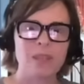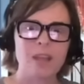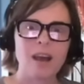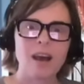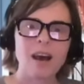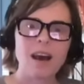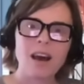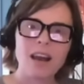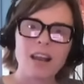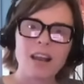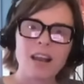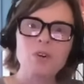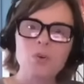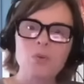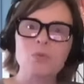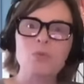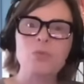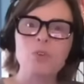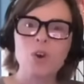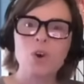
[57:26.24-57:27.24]
I
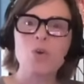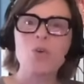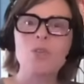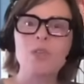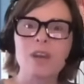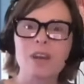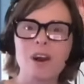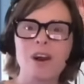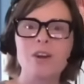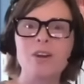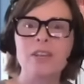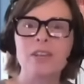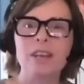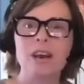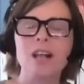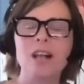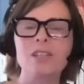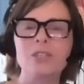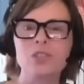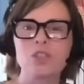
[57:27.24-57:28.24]
don't know that
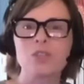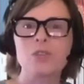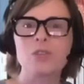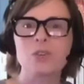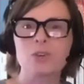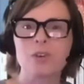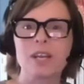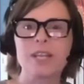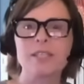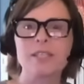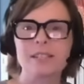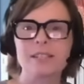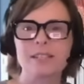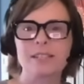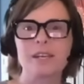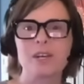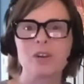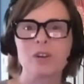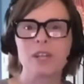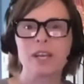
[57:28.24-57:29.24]
archaeologists are
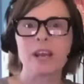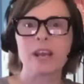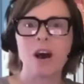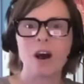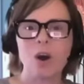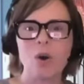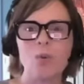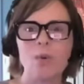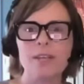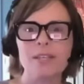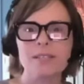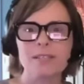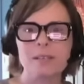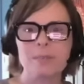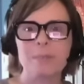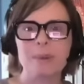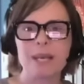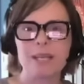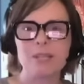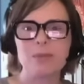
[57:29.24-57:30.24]
necessarily always the
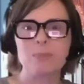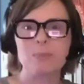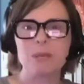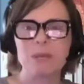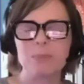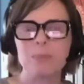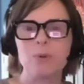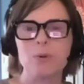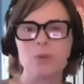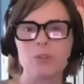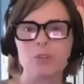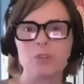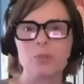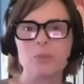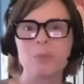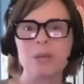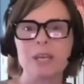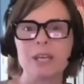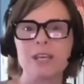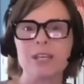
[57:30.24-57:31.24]
best people to
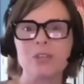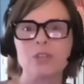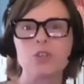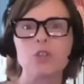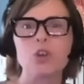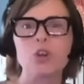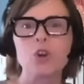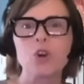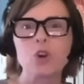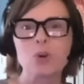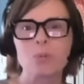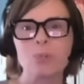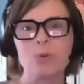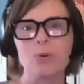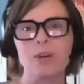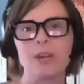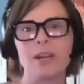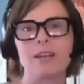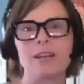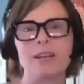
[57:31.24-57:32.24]
be
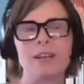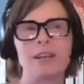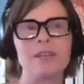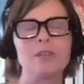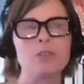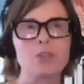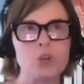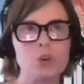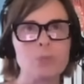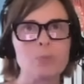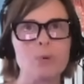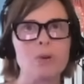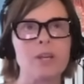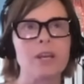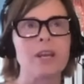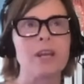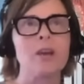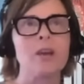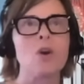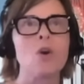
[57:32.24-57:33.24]
interpreting
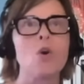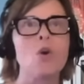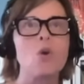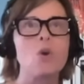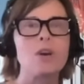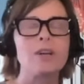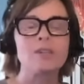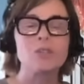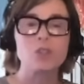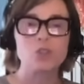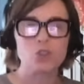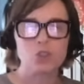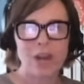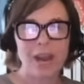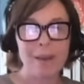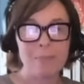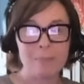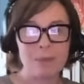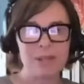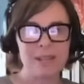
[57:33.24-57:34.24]
or
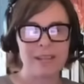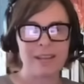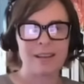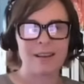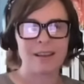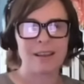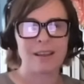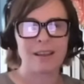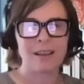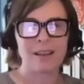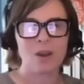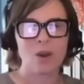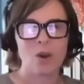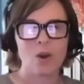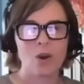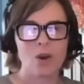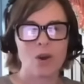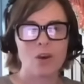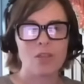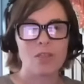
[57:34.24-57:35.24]
extrapolating
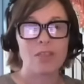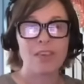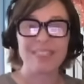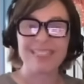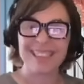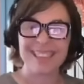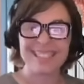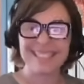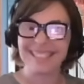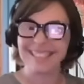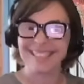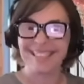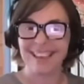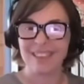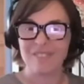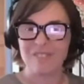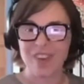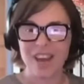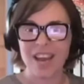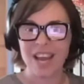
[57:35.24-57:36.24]
the things that they
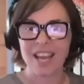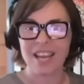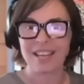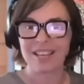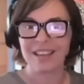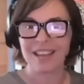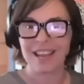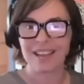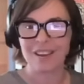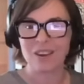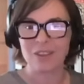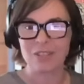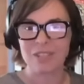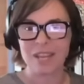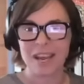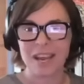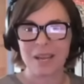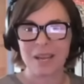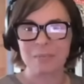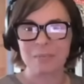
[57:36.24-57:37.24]
find at all
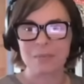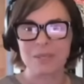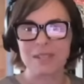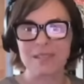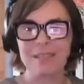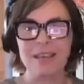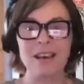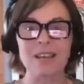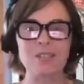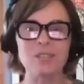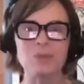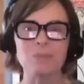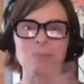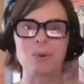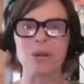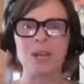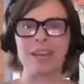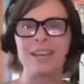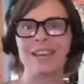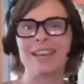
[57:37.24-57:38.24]
times, thus
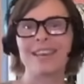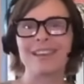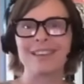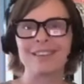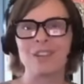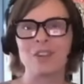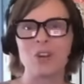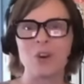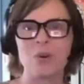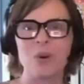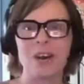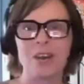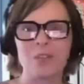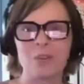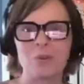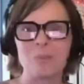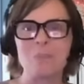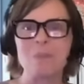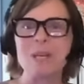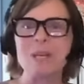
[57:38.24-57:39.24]
bringing in, you know,
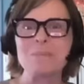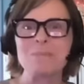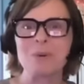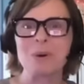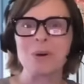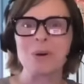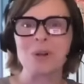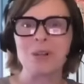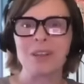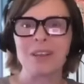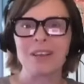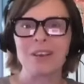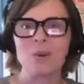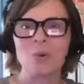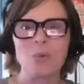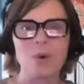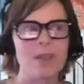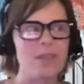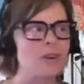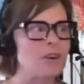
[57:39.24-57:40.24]
other people,
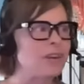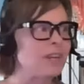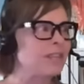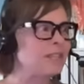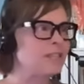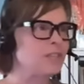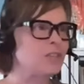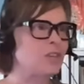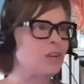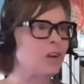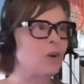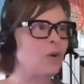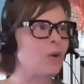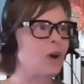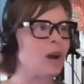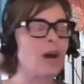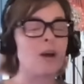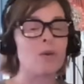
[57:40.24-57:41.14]
whether it's, you know, uh,